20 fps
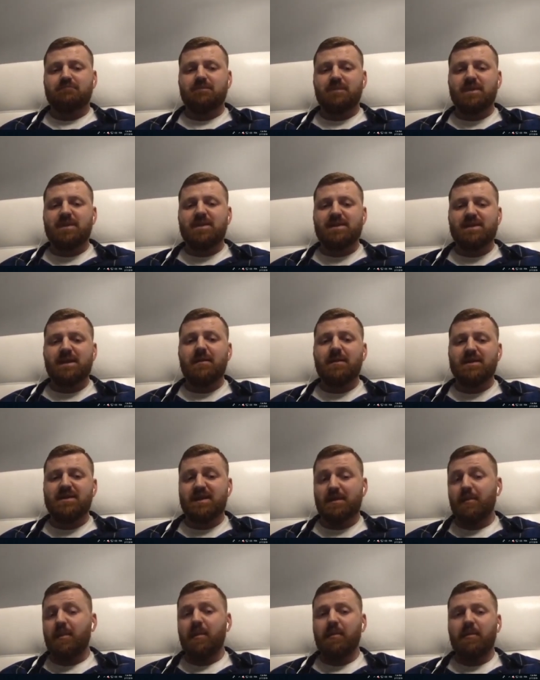
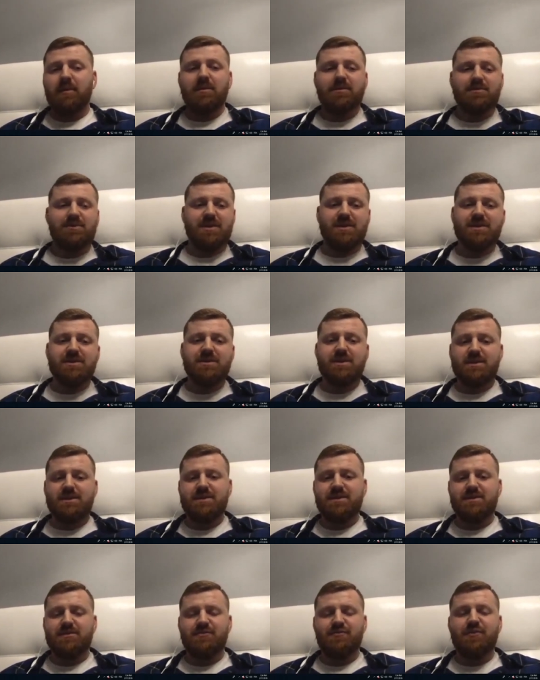Some people just
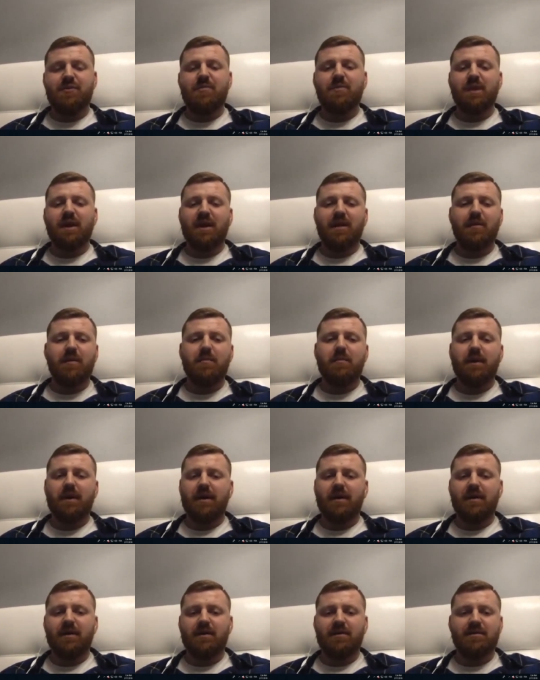reply me
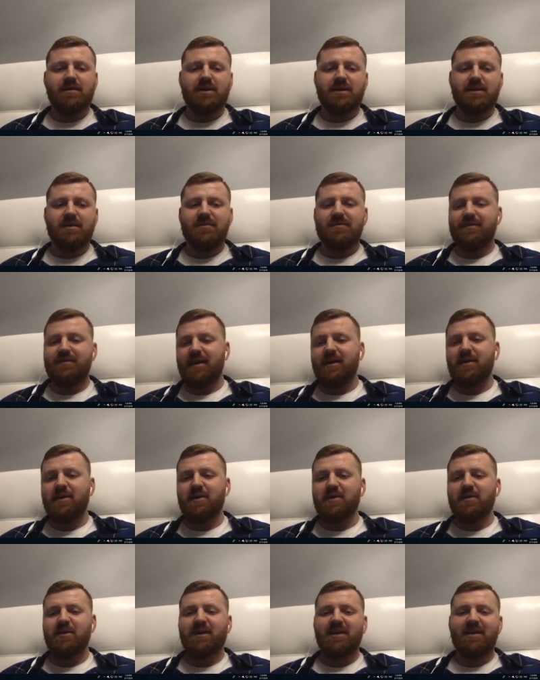back that thank
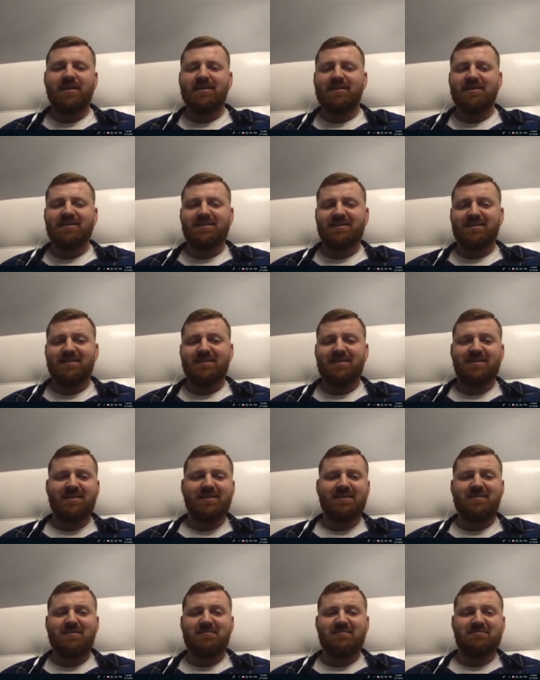you and
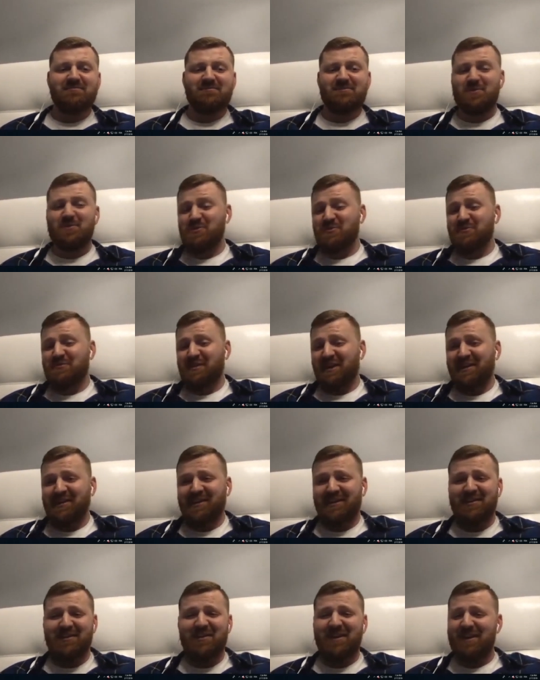did you find
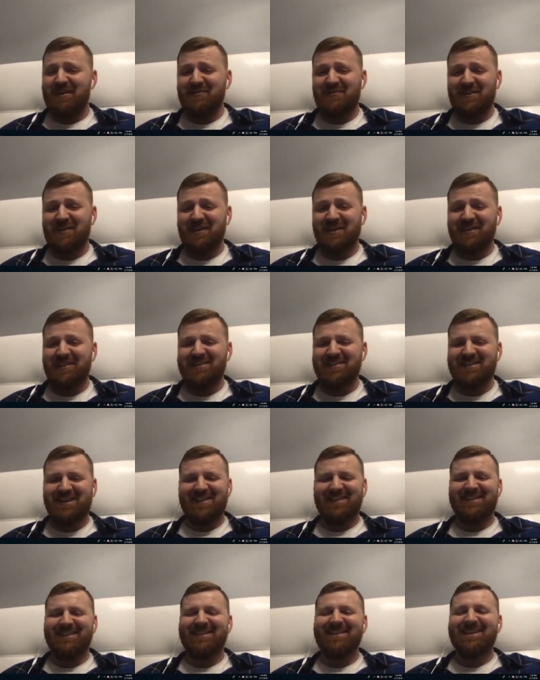anything else?
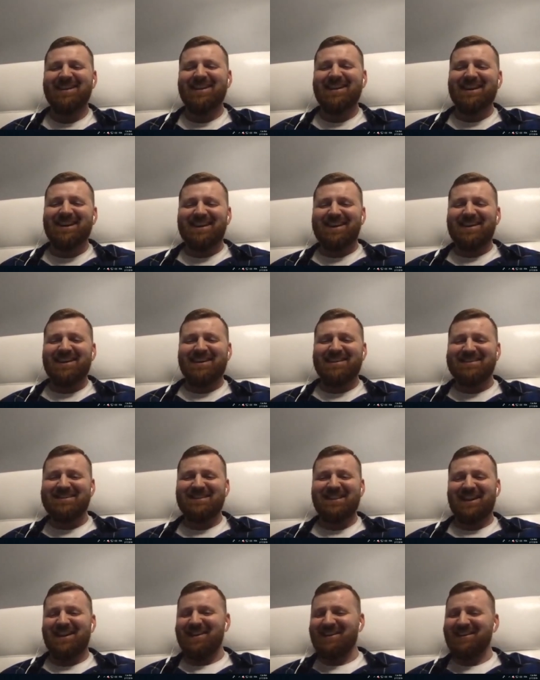It's
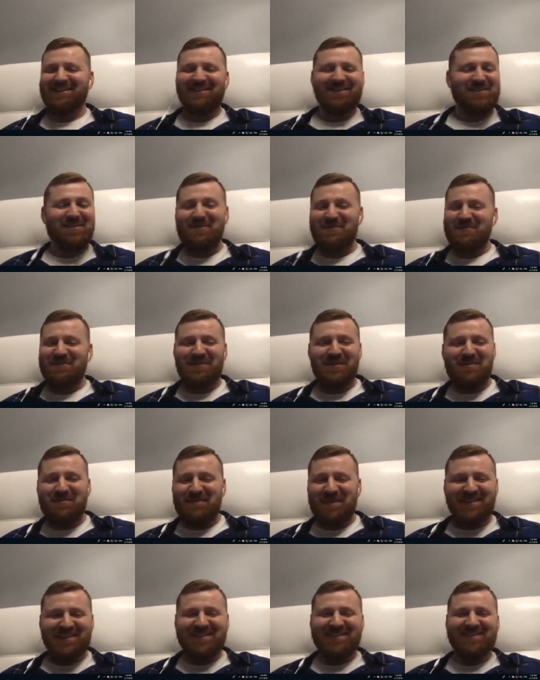like free
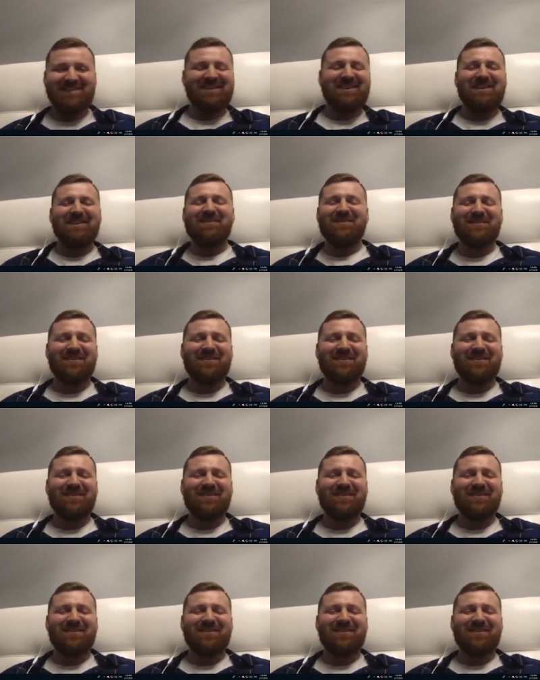fantasy.